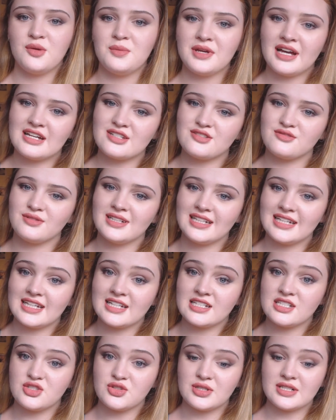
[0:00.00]
I hope you guys
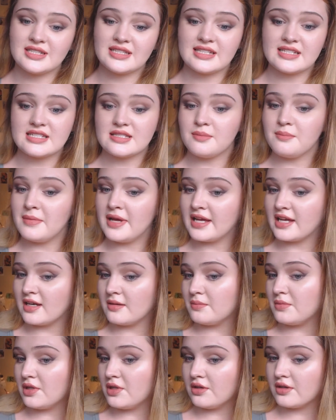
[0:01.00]
really enjoyed this
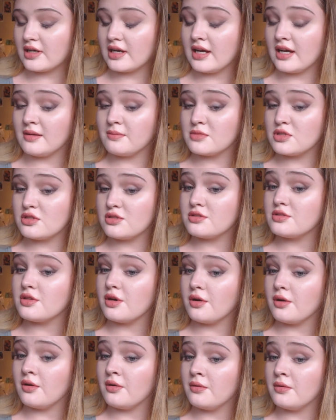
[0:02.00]
makeup look. I'm
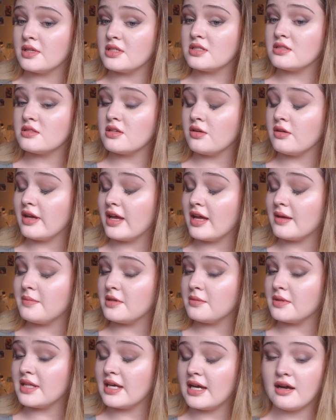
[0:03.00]
so
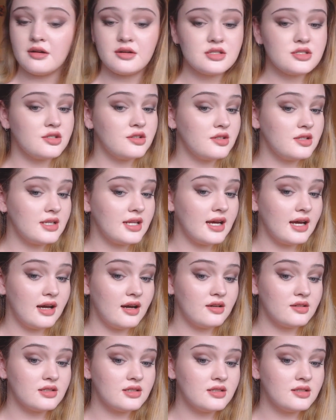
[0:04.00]
happy with how it turned
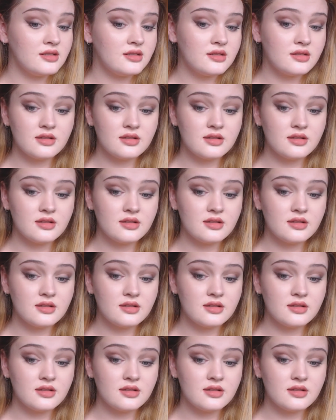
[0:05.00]
out.